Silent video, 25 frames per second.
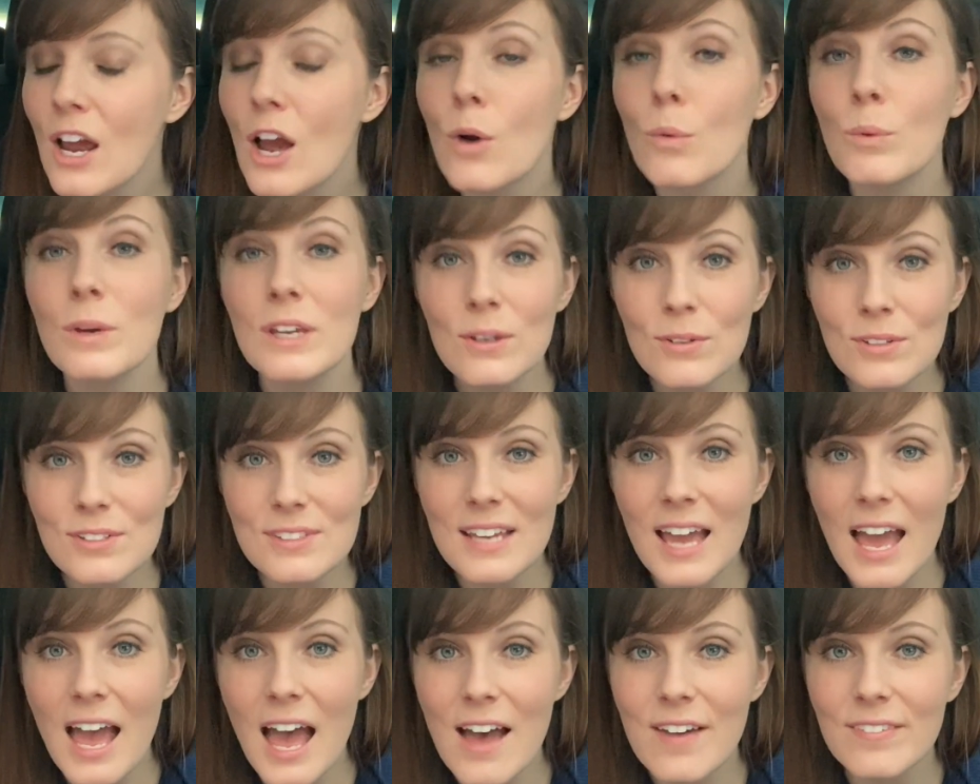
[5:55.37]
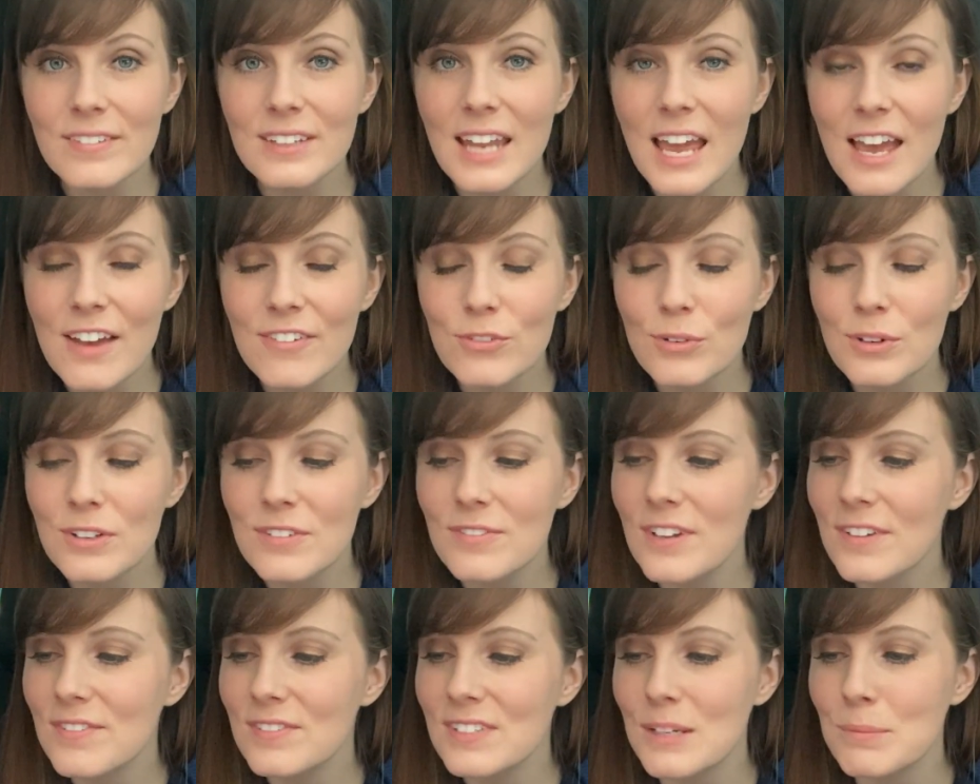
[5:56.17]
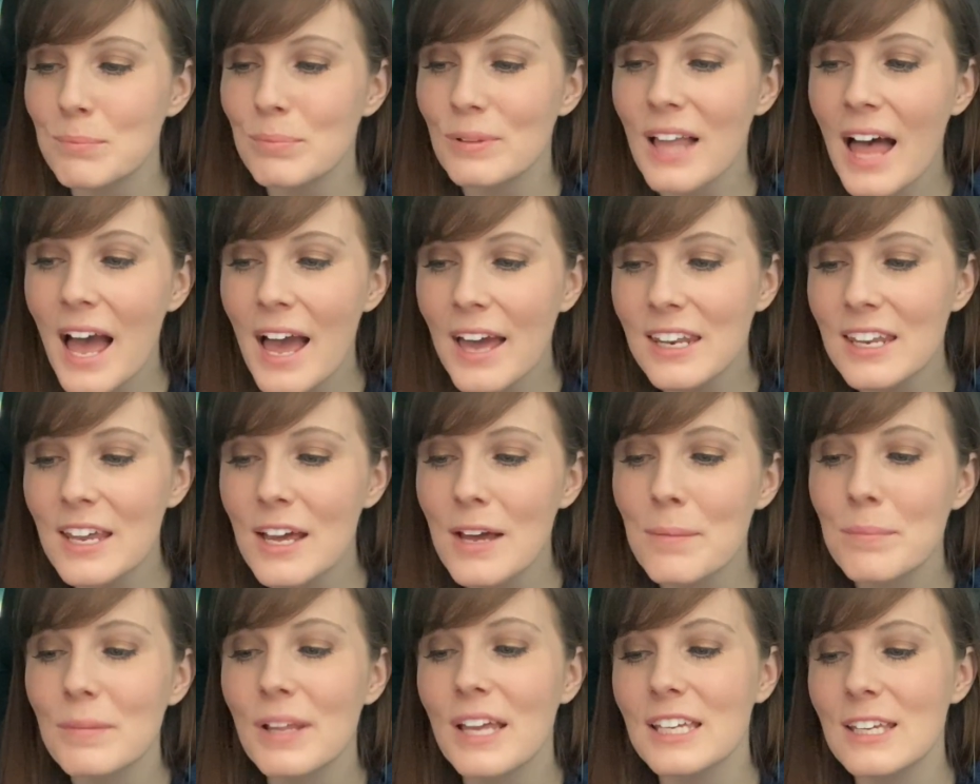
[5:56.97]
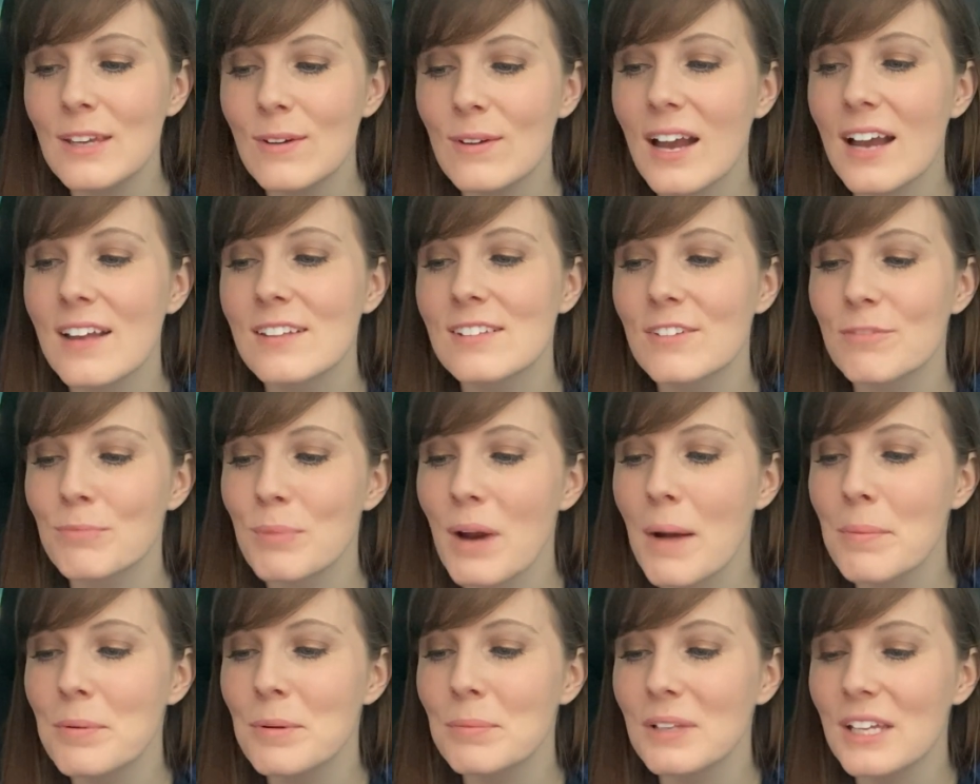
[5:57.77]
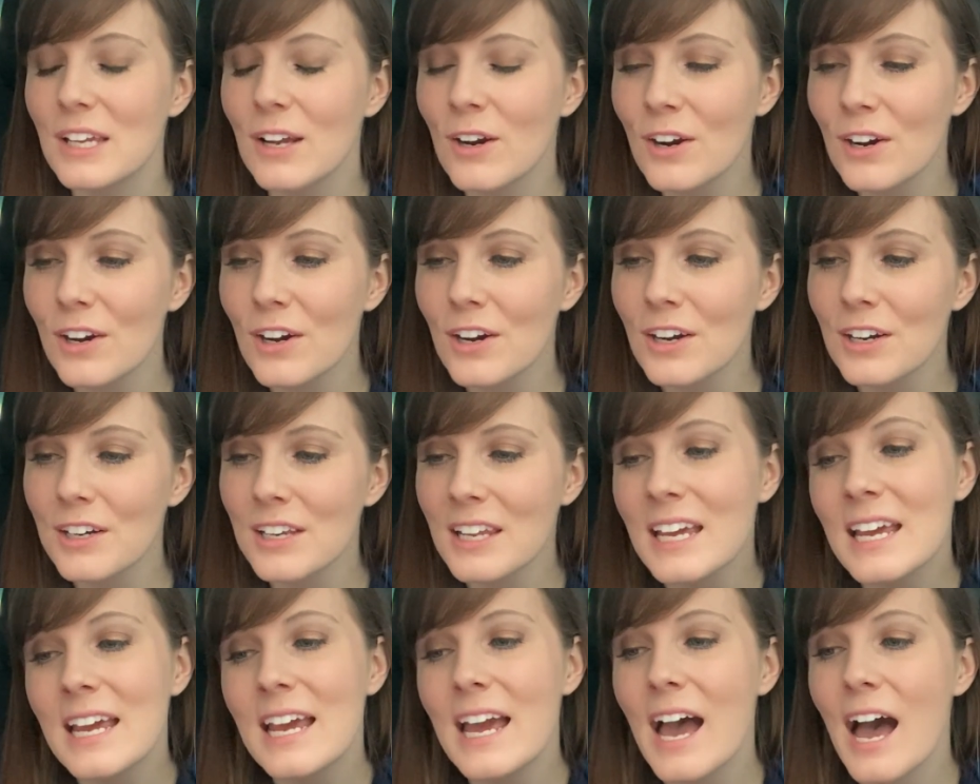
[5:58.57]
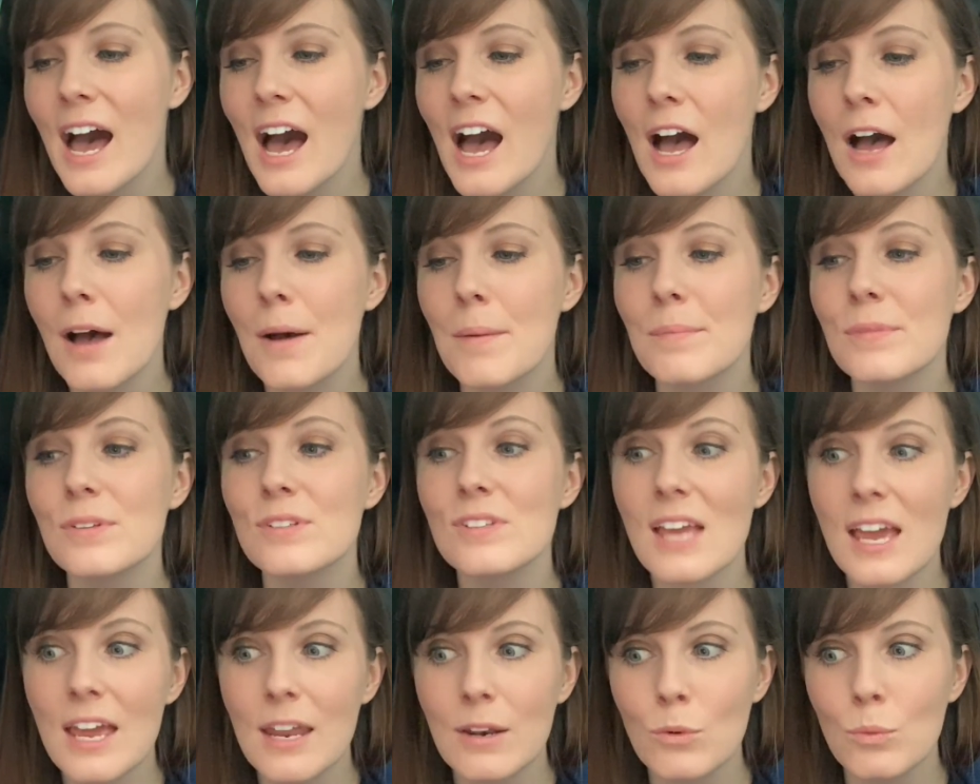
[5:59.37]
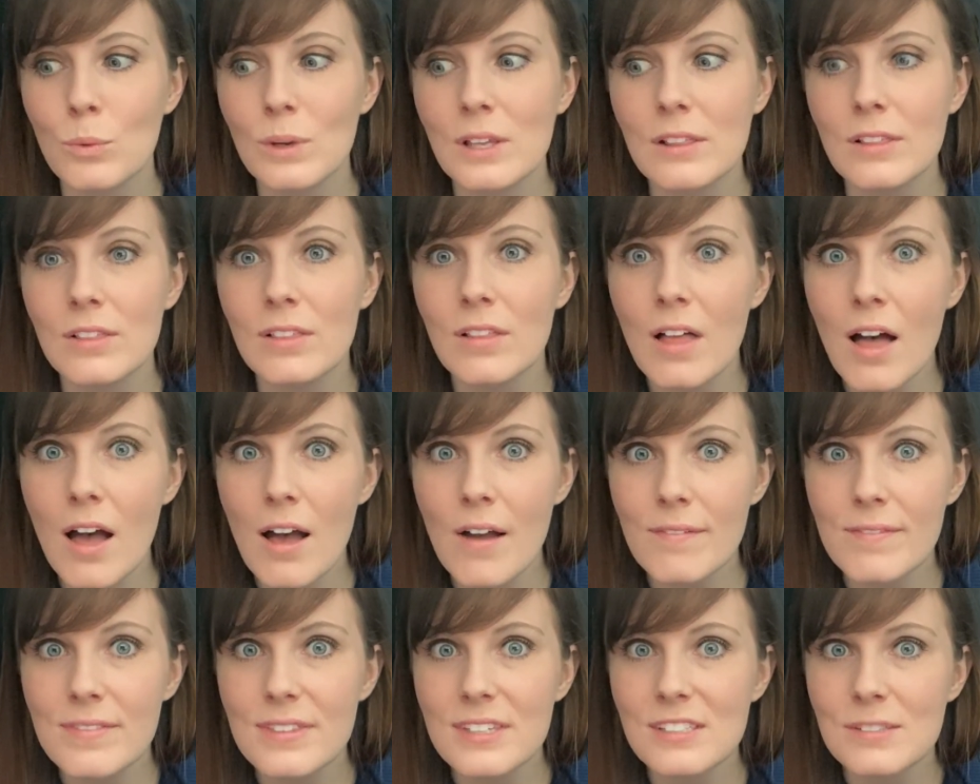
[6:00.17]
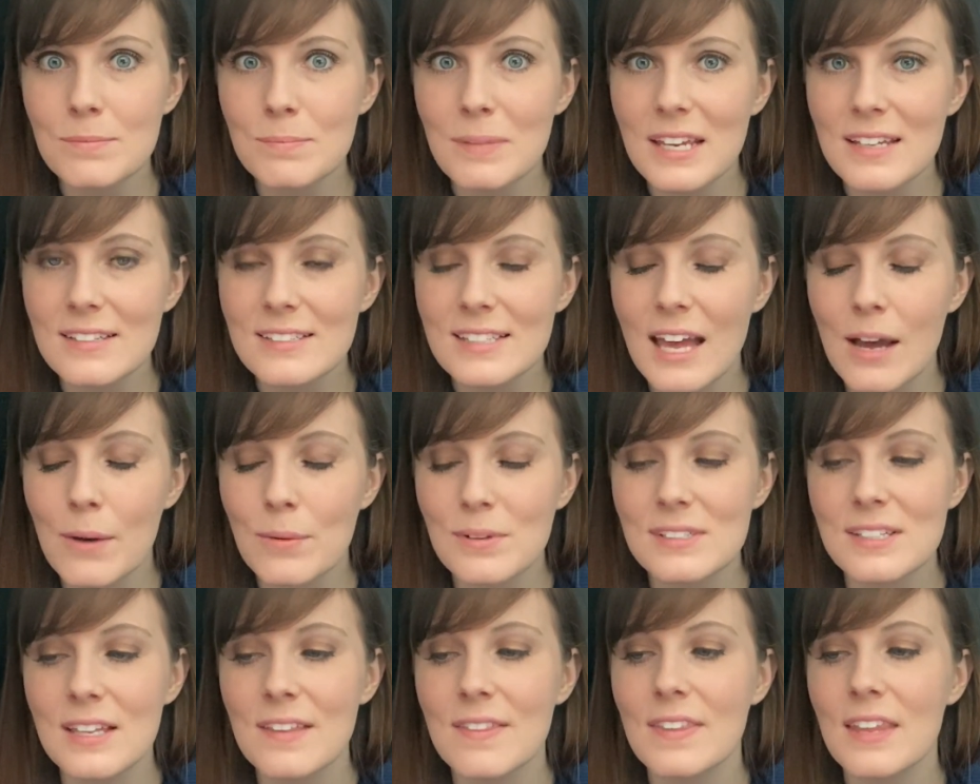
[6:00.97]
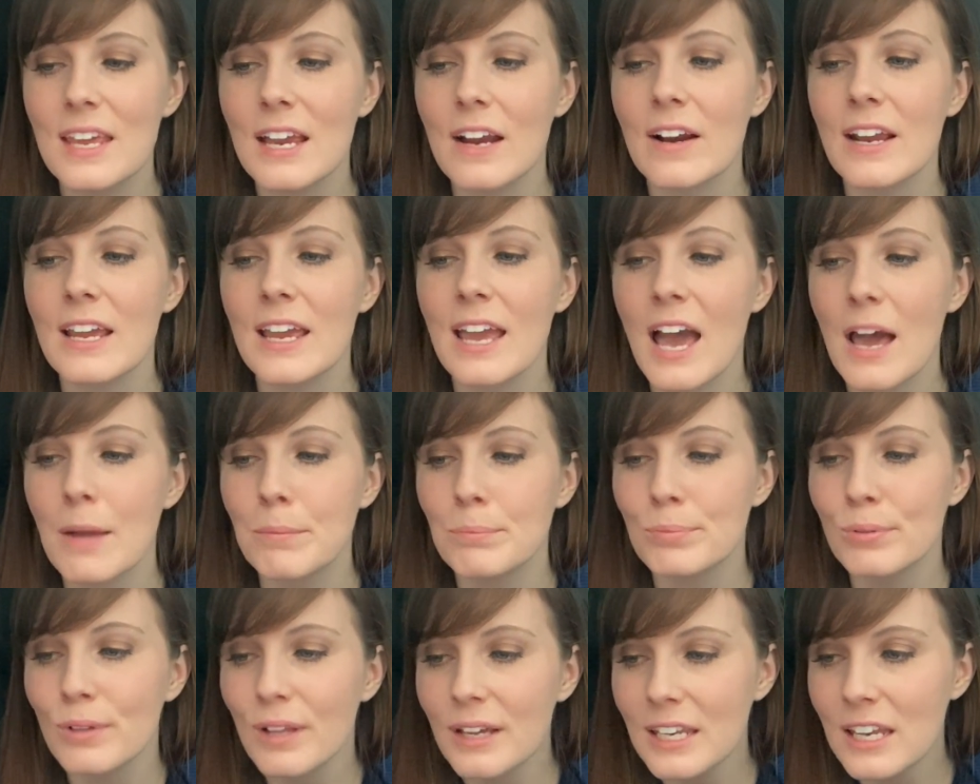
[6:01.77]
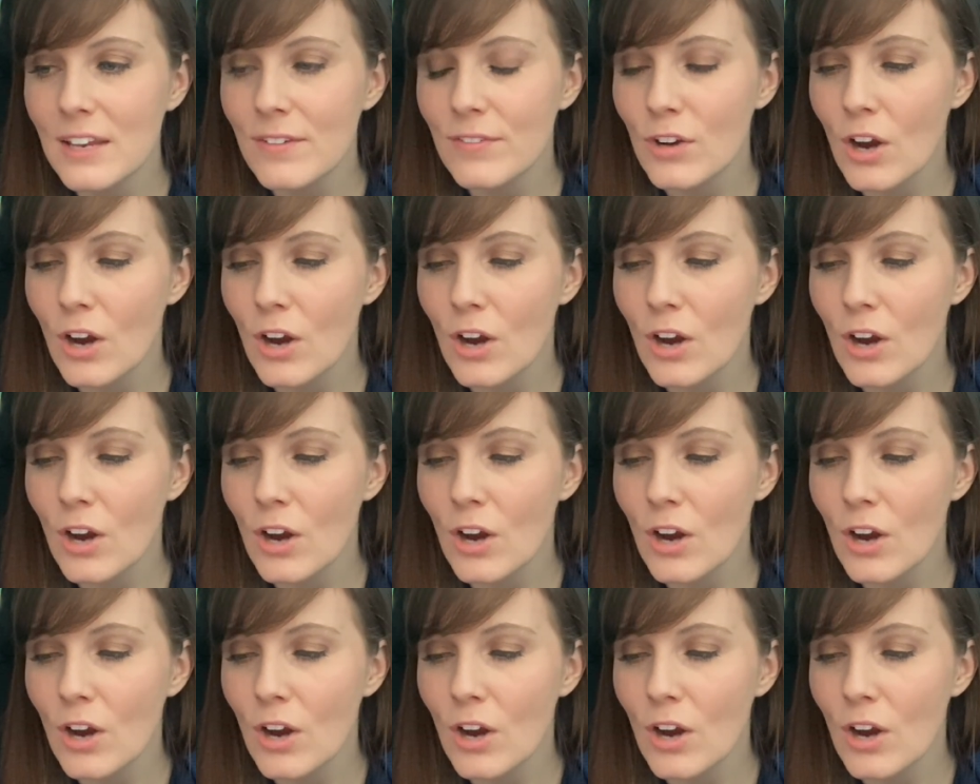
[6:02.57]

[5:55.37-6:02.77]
We used to have an F-150 Platinum, like you guys have probably heard, and we loved the space that was in there. It had plenty of